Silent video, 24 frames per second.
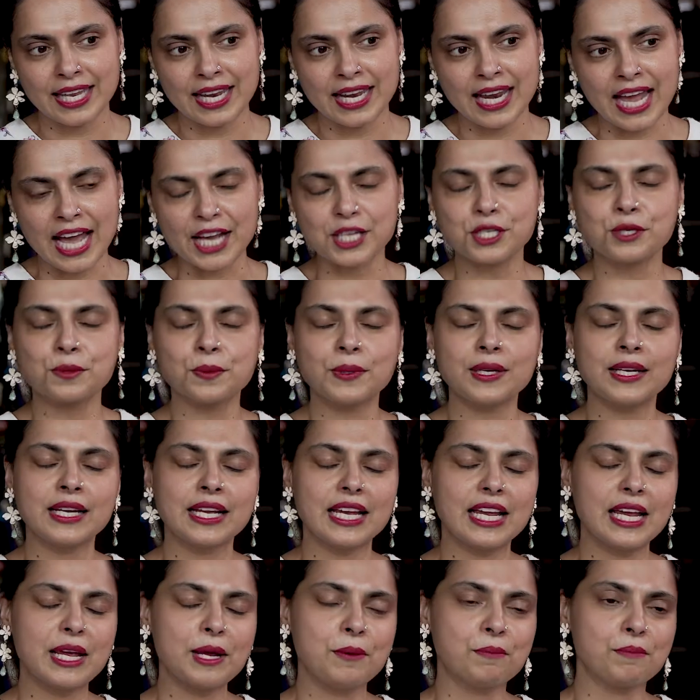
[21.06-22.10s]
Nashville
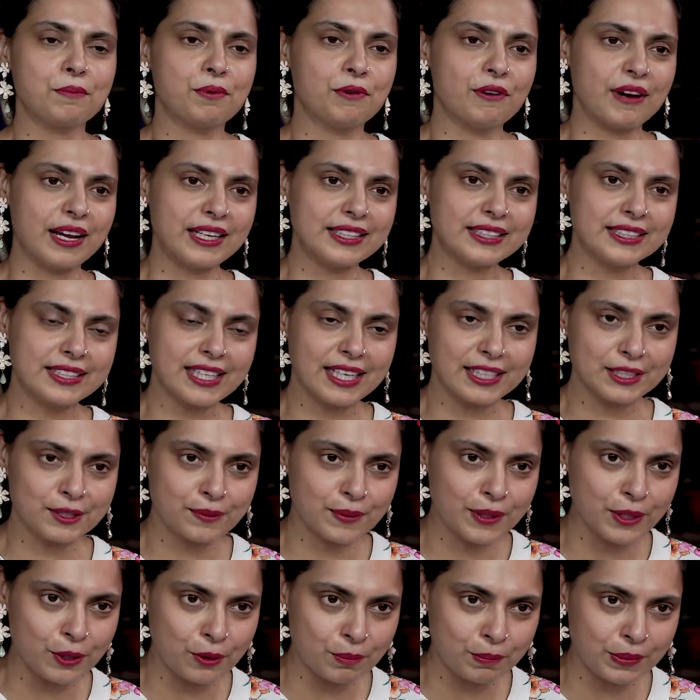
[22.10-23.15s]
embraced us
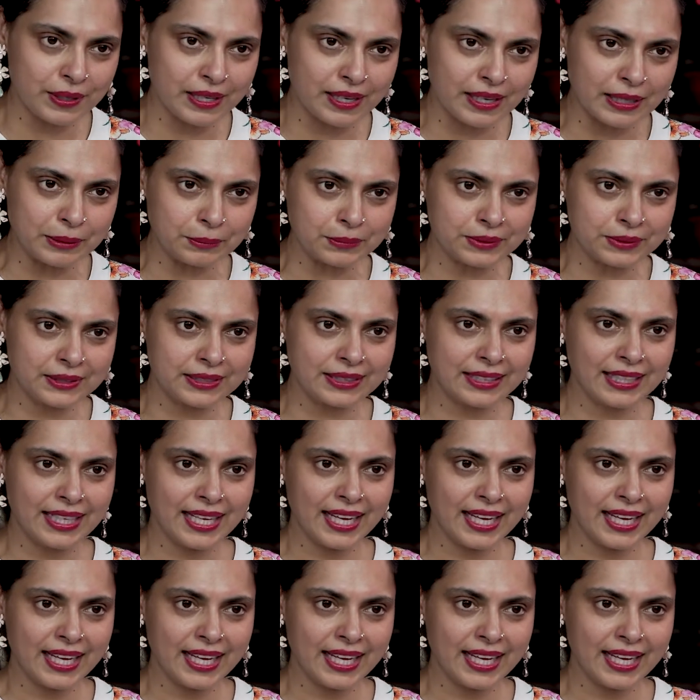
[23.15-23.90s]
with open arms,